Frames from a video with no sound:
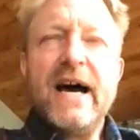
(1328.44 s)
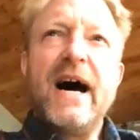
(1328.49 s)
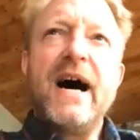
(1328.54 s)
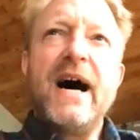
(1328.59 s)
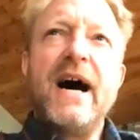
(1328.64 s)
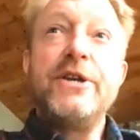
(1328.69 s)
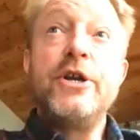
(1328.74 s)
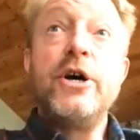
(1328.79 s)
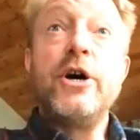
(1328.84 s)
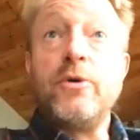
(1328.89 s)

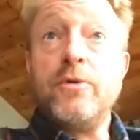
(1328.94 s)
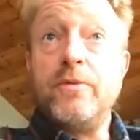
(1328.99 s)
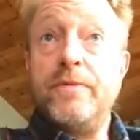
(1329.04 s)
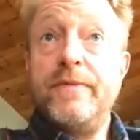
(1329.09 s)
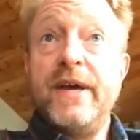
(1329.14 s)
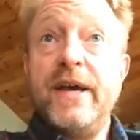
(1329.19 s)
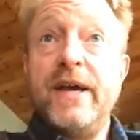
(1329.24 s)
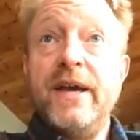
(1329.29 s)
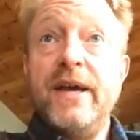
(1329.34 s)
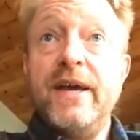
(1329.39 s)
No,
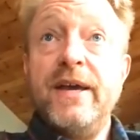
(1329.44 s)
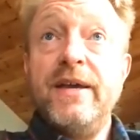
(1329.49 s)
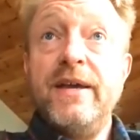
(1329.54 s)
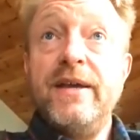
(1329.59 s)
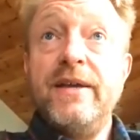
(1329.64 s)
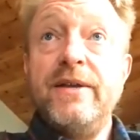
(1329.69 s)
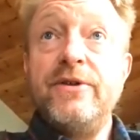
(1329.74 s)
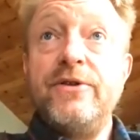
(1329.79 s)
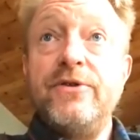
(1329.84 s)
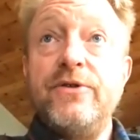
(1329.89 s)

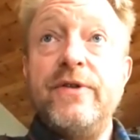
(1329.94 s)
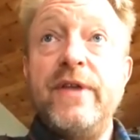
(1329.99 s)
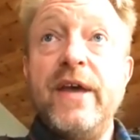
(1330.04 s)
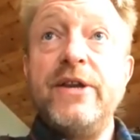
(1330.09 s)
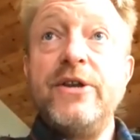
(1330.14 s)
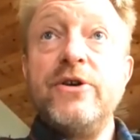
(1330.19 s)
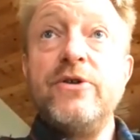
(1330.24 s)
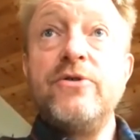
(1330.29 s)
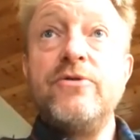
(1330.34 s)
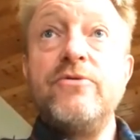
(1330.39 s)
they
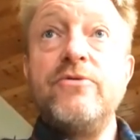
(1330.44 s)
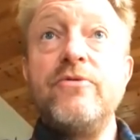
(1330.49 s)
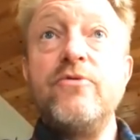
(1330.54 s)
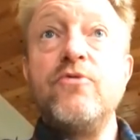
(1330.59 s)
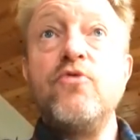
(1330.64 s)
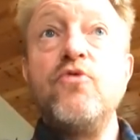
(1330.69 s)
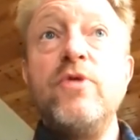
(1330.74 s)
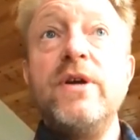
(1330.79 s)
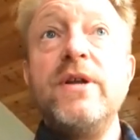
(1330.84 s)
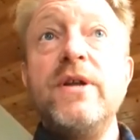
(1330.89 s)
don't
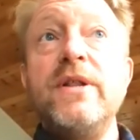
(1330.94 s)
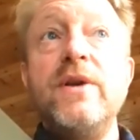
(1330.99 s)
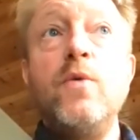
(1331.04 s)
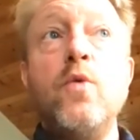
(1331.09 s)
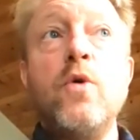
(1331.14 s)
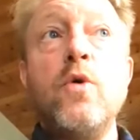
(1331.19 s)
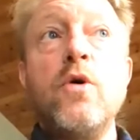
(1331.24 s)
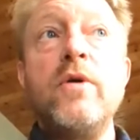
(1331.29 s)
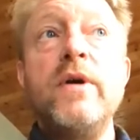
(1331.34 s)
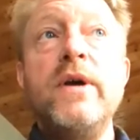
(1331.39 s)
really
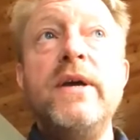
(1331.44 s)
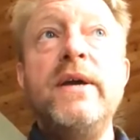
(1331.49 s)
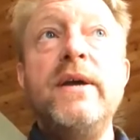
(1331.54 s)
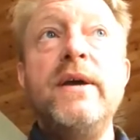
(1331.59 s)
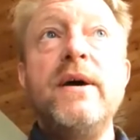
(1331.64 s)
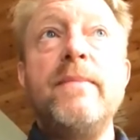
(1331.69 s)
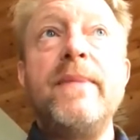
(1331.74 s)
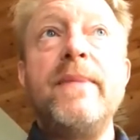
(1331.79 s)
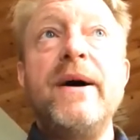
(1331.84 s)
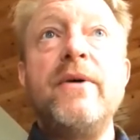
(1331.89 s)

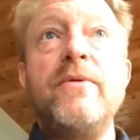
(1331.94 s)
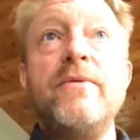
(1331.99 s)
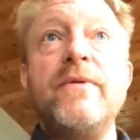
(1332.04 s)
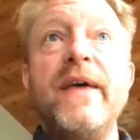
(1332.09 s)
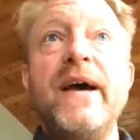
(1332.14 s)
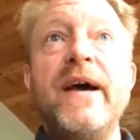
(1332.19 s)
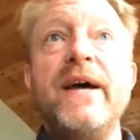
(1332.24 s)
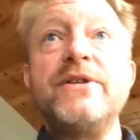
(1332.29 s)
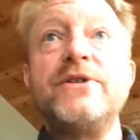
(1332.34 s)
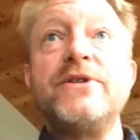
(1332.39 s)
worry about
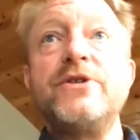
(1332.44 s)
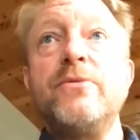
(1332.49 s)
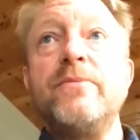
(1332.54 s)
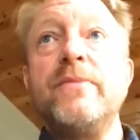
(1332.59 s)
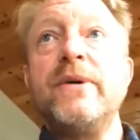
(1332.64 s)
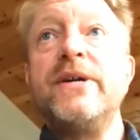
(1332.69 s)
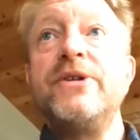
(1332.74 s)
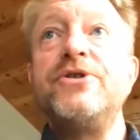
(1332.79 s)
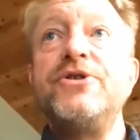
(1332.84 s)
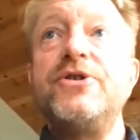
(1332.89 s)
that so
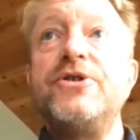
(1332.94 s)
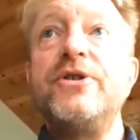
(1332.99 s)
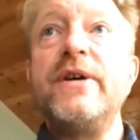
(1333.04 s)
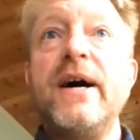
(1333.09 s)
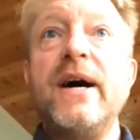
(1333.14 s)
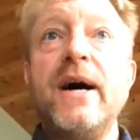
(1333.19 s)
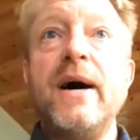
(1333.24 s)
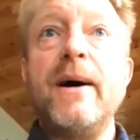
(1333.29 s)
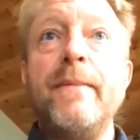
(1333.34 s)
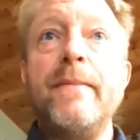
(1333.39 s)
much,
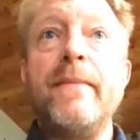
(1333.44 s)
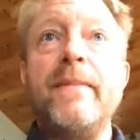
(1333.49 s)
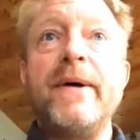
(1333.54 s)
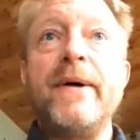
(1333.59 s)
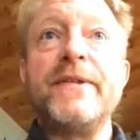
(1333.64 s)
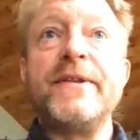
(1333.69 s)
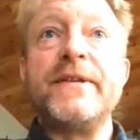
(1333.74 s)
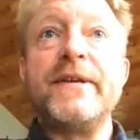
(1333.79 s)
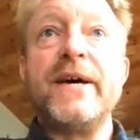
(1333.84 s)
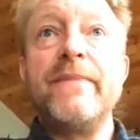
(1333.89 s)

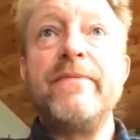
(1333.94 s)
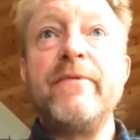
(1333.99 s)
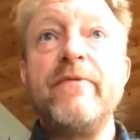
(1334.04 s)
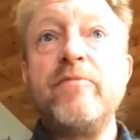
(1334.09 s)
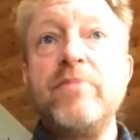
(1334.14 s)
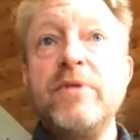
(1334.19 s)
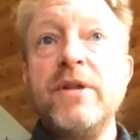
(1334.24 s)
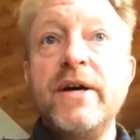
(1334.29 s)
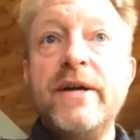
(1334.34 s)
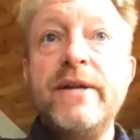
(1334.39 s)
about the type
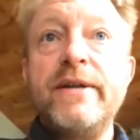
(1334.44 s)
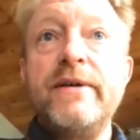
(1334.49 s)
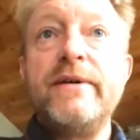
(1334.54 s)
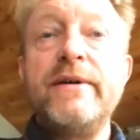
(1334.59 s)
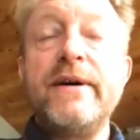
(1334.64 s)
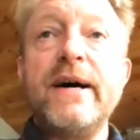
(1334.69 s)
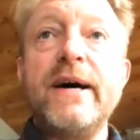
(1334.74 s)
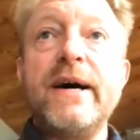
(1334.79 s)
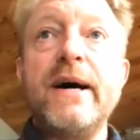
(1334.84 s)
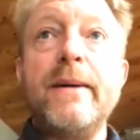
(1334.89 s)
of blood.
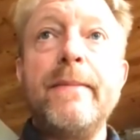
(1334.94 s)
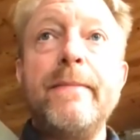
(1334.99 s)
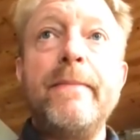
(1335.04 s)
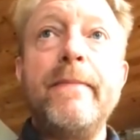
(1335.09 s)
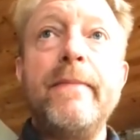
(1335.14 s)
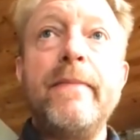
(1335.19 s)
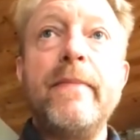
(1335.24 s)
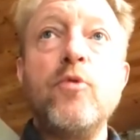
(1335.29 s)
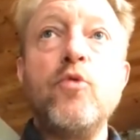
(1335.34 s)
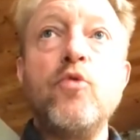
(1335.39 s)

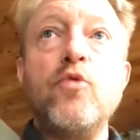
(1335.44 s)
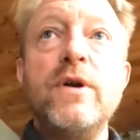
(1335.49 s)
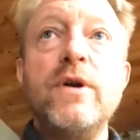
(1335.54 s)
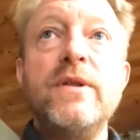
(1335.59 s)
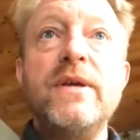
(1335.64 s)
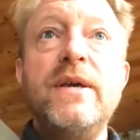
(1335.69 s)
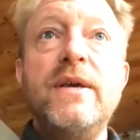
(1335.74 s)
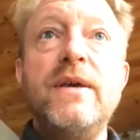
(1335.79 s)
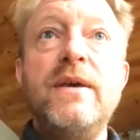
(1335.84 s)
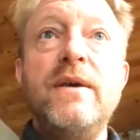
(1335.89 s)

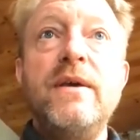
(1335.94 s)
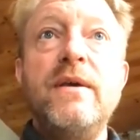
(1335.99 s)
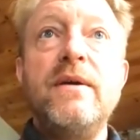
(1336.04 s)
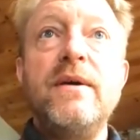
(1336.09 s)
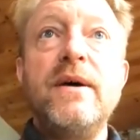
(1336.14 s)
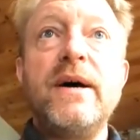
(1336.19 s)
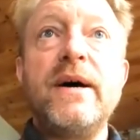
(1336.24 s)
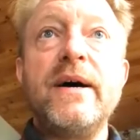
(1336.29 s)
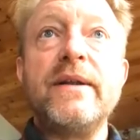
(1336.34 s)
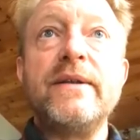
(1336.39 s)
Really,
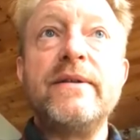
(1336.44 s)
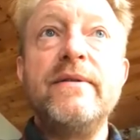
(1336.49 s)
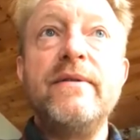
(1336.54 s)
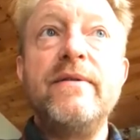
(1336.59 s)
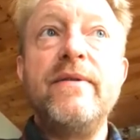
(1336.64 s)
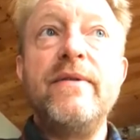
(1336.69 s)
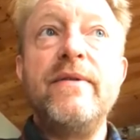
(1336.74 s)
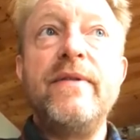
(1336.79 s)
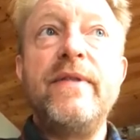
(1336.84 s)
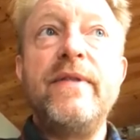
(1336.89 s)

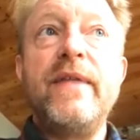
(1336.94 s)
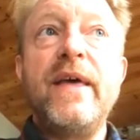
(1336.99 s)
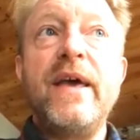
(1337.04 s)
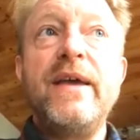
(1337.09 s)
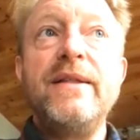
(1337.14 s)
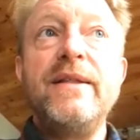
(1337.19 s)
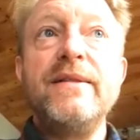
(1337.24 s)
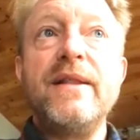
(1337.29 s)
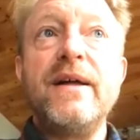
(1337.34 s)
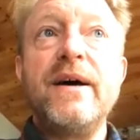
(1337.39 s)

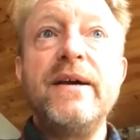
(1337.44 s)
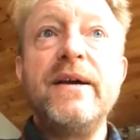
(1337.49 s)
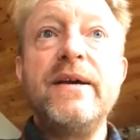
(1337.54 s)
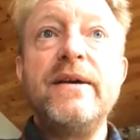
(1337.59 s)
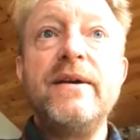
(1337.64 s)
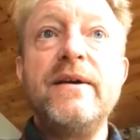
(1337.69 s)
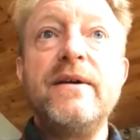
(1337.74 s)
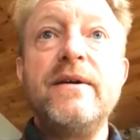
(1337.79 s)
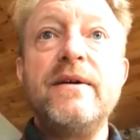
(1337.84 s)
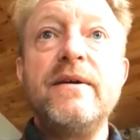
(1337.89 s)
they like.